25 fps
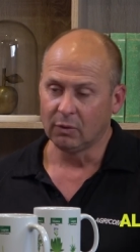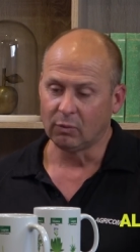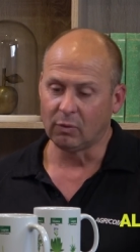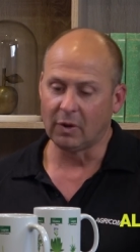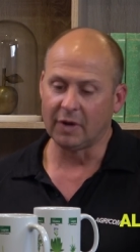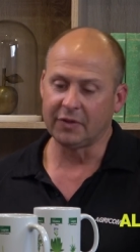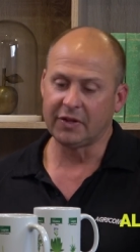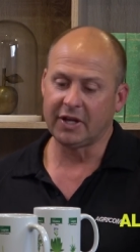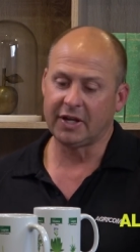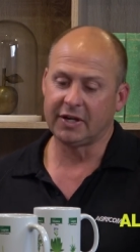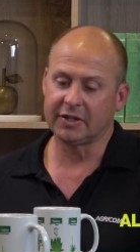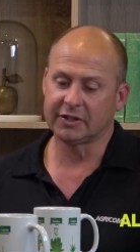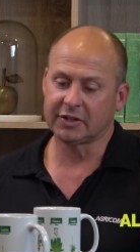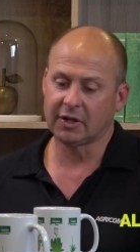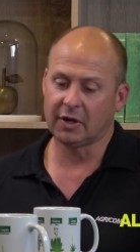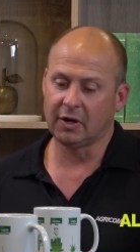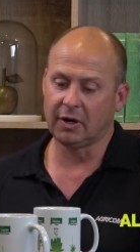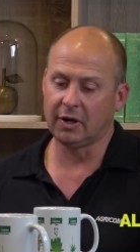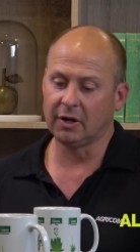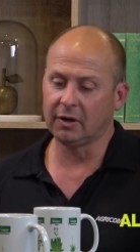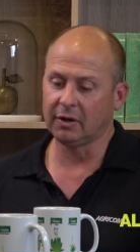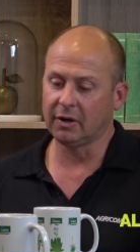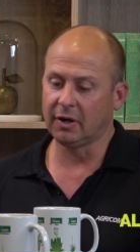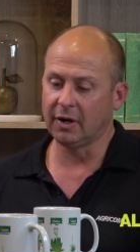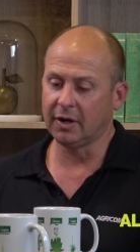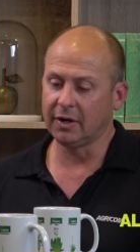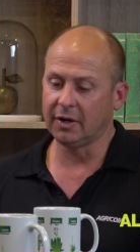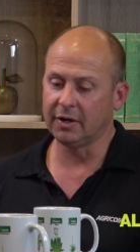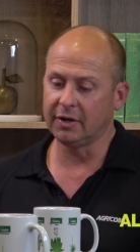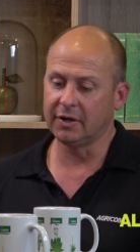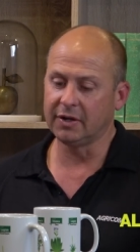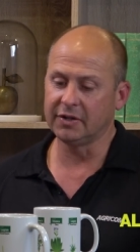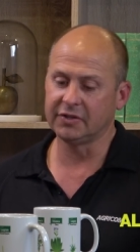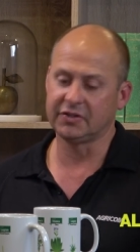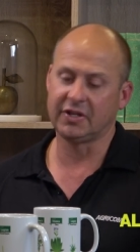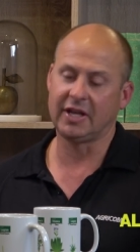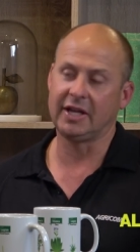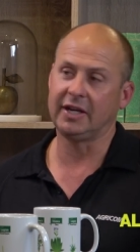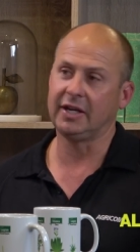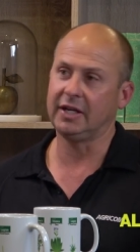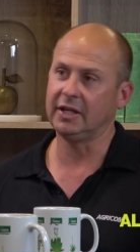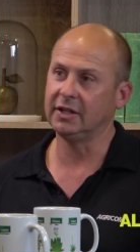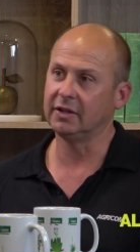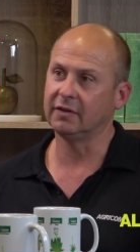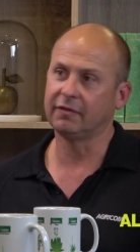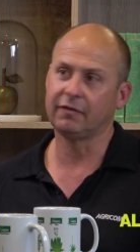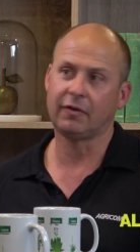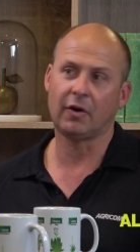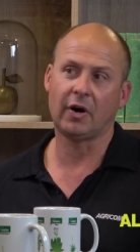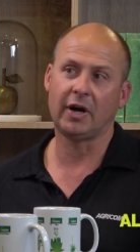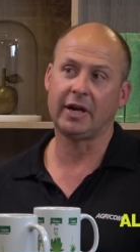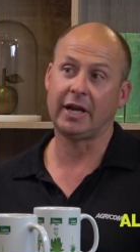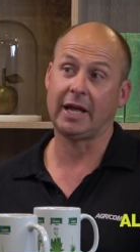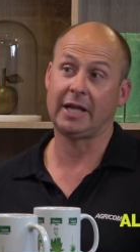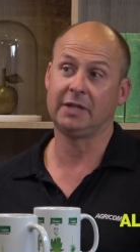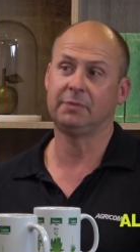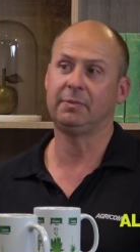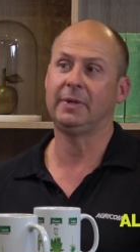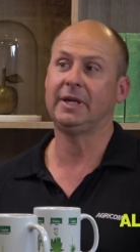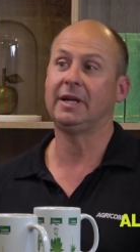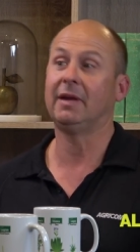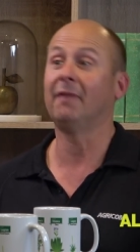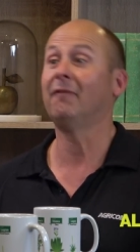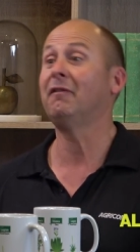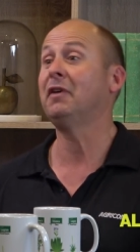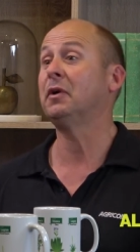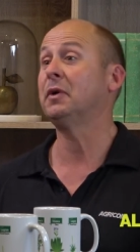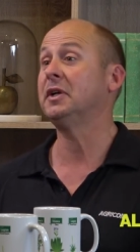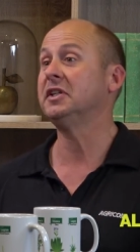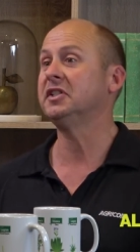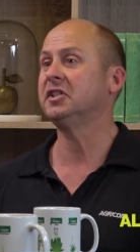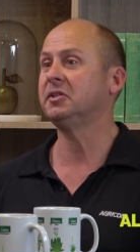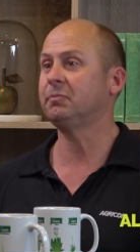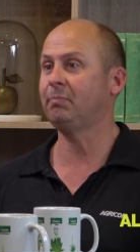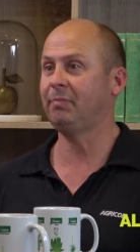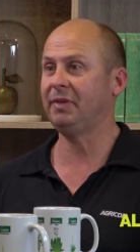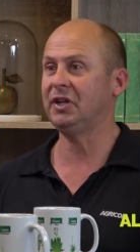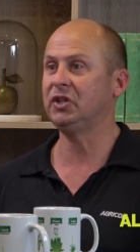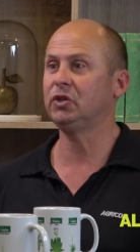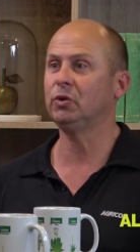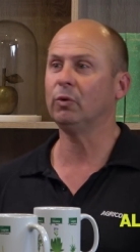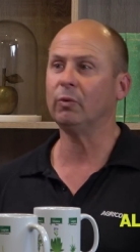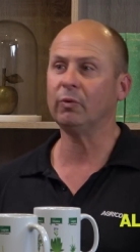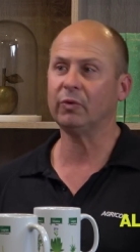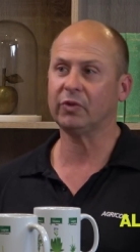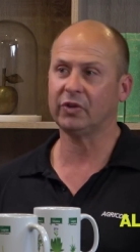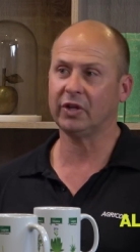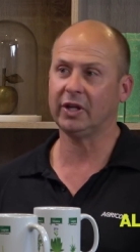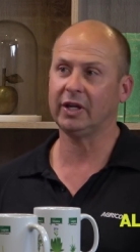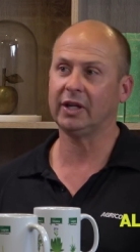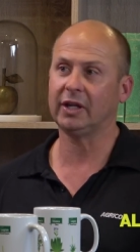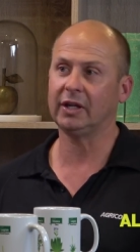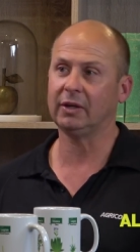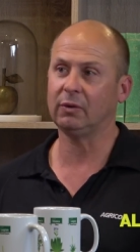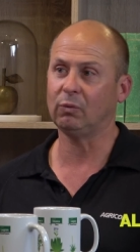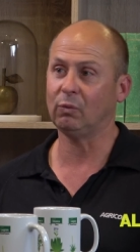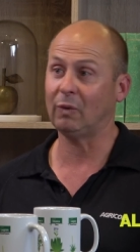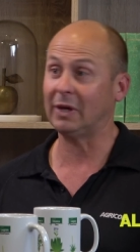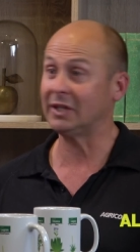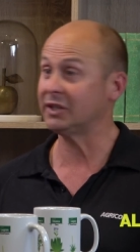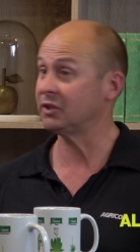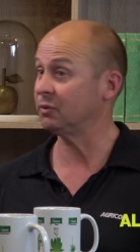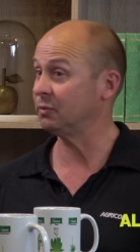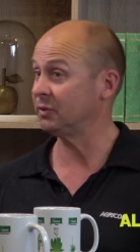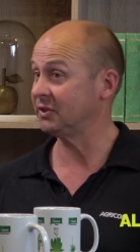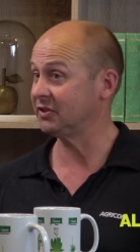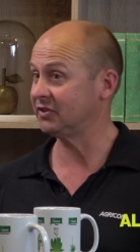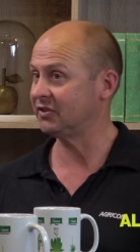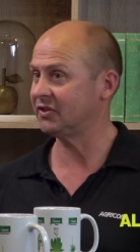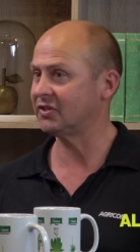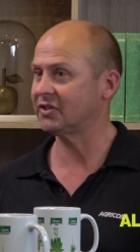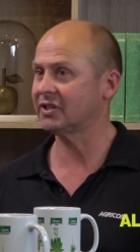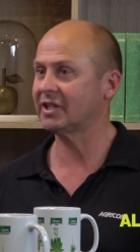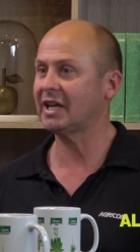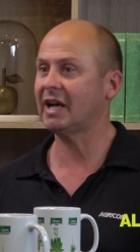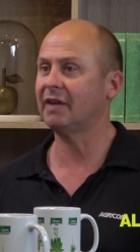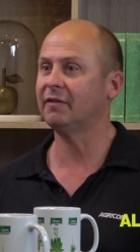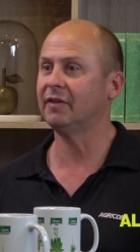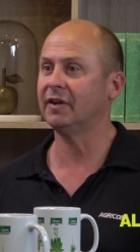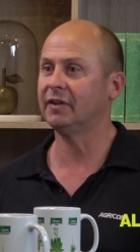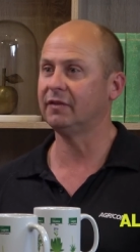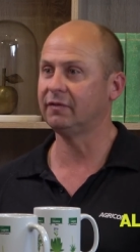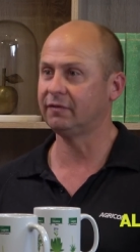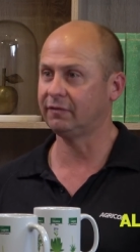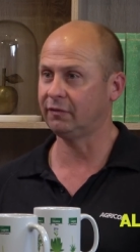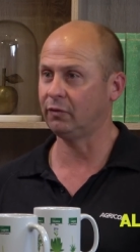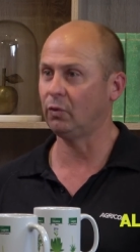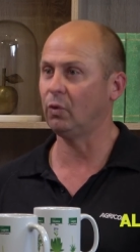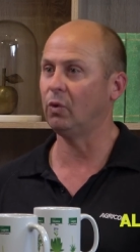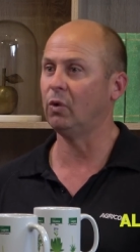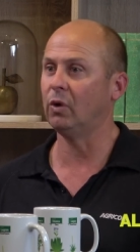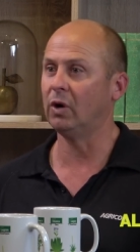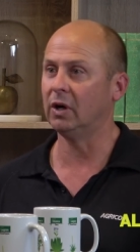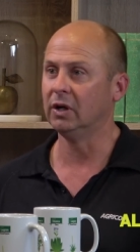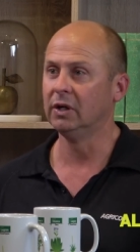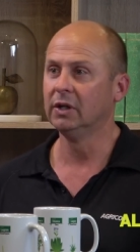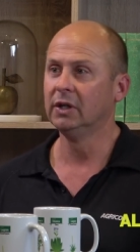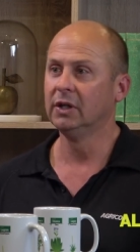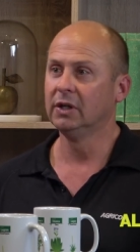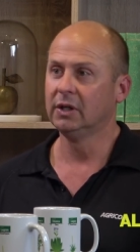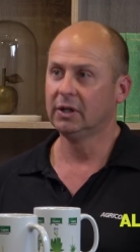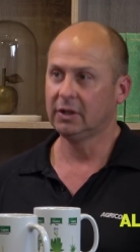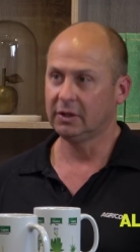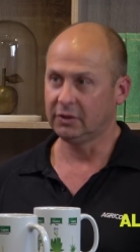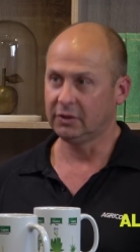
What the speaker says: What that has highlighted is that endophyte has been a very special thing once it was discovered for